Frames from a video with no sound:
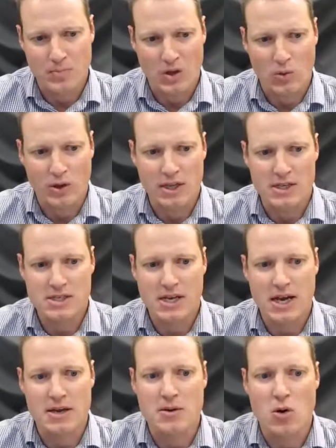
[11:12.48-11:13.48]
they
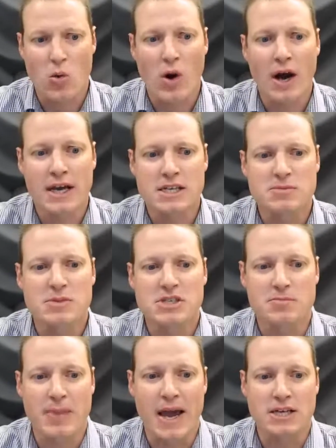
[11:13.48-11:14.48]
say why SMEs
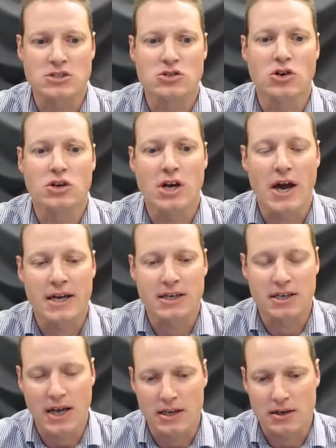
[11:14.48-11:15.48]
and banks do not go hand
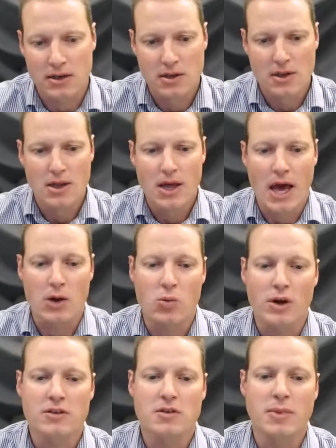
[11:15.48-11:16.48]
in hand. And
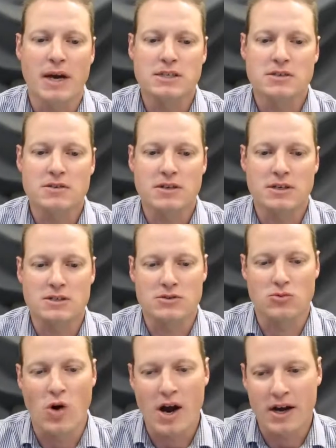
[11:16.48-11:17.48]
one of the major things
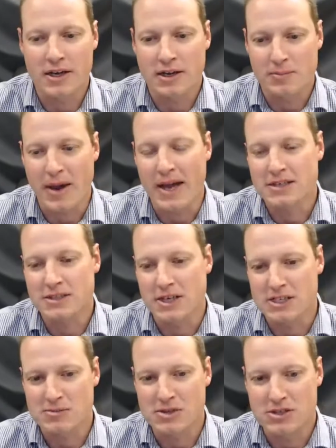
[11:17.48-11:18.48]
why banks and
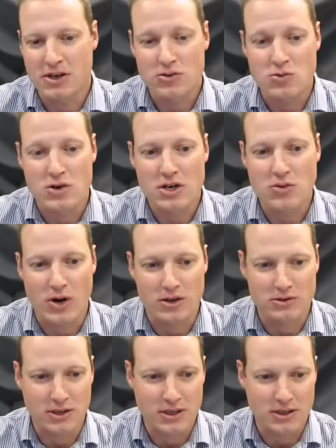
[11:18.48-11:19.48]
SMEs don't work well
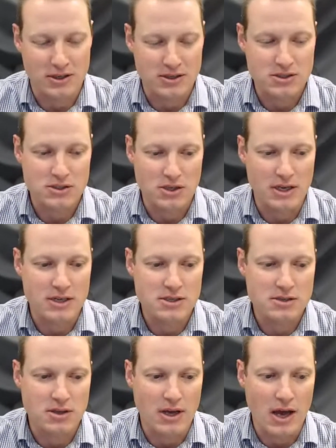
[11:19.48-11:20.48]
together
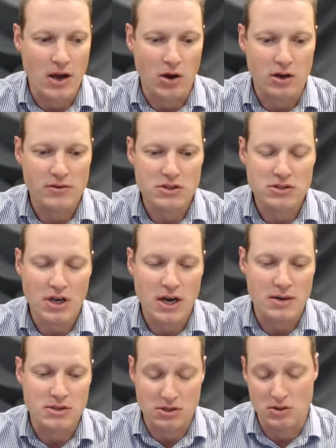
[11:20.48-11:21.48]
is a lot of the
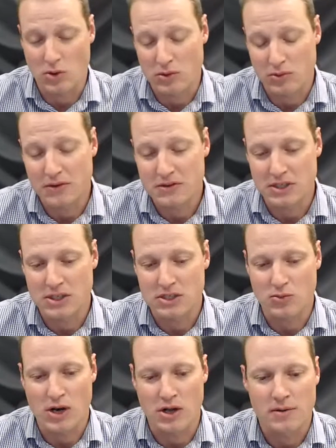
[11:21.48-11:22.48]
time is, and what we've seen as
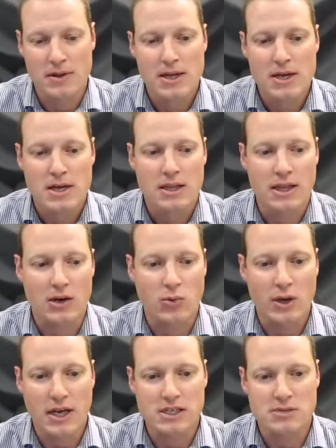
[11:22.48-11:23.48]
well, that
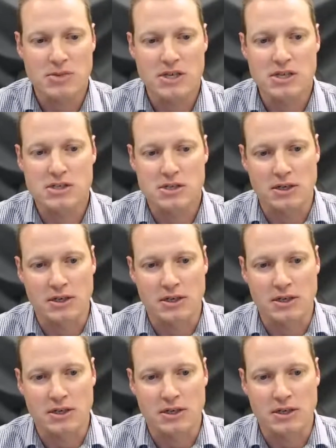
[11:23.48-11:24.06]
when SMEs,